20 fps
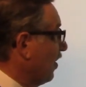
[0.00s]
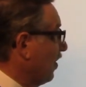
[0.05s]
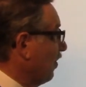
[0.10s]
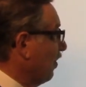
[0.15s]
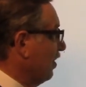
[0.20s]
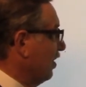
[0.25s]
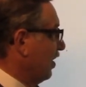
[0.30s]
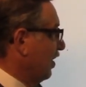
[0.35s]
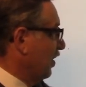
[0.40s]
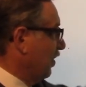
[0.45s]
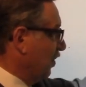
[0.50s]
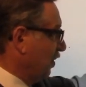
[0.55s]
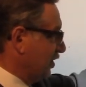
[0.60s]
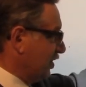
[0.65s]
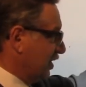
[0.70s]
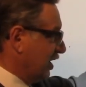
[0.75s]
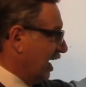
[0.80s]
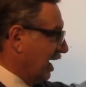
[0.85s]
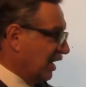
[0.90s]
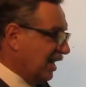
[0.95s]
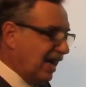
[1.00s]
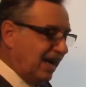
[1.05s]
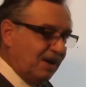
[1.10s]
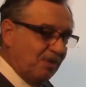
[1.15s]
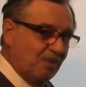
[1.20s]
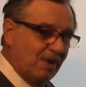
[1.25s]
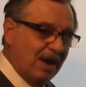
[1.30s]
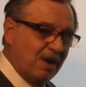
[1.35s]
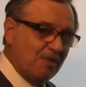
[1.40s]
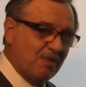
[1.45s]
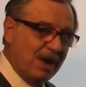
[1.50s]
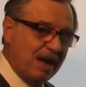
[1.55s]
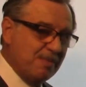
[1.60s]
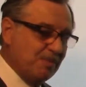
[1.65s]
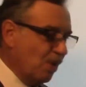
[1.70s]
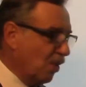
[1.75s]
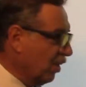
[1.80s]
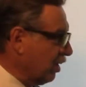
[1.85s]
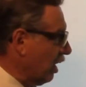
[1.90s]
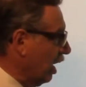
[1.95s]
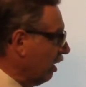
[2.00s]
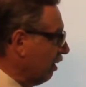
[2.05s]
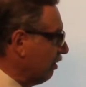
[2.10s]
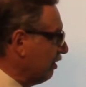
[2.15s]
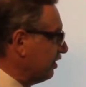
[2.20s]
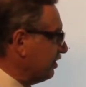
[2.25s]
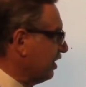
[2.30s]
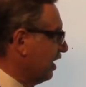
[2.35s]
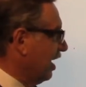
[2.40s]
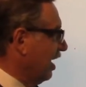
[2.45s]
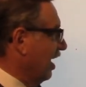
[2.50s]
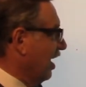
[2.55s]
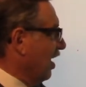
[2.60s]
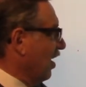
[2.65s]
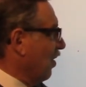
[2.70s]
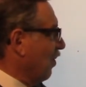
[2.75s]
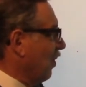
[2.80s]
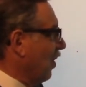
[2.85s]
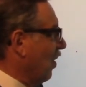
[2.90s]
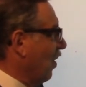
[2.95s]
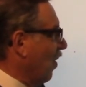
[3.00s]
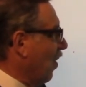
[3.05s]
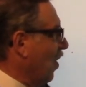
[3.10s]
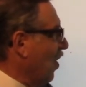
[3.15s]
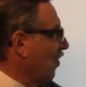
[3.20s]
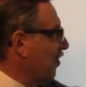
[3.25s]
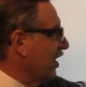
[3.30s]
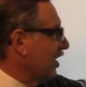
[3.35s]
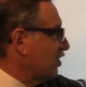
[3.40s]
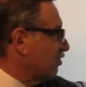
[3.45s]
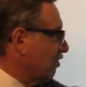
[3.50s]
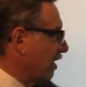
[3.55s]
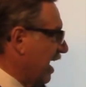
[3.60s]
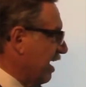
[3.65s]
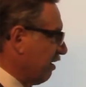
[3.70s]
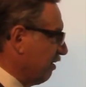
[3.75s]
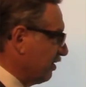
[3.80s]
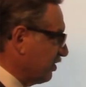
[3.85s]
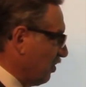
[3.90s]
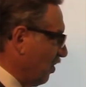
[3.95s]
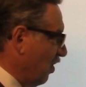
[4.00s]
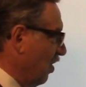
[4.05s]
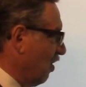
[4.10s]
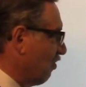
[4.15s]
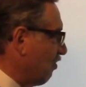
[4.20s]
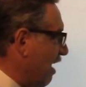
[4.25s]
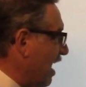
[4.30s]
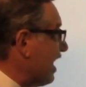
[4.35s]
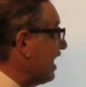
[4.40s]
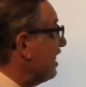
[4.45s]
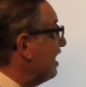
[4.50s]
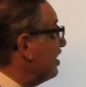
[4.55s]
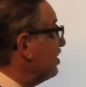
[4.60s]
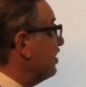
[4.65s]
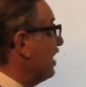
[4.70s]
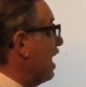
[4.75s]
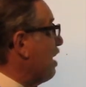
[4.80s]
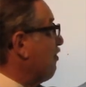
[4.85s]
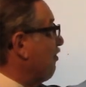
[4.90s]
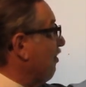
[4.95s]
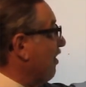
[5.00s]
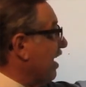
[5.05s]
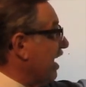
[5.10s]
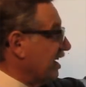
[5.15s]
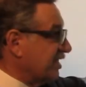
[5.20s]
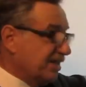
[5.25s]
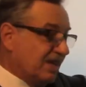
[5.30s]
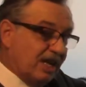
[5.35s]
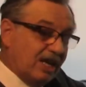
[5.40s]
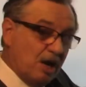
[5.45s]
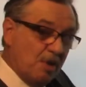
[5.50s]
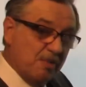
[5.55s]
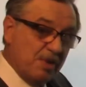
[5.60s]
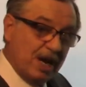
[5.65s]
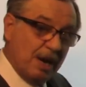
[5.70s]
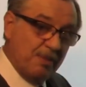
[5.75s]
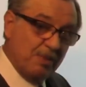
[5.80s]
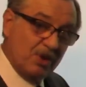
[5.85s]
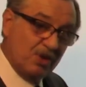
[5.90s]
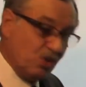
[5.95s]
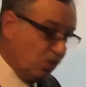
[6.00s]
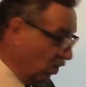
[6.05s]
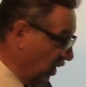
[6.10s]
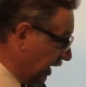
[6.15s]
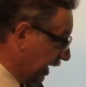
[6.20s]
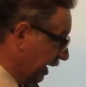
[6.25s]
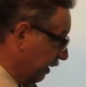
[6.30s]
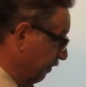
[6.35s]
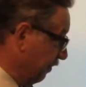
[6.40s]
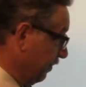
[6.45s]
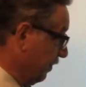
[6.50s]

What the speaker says: Looks kind of like rainbow colors. All these writers all writing the same phrase and then coming up with 20.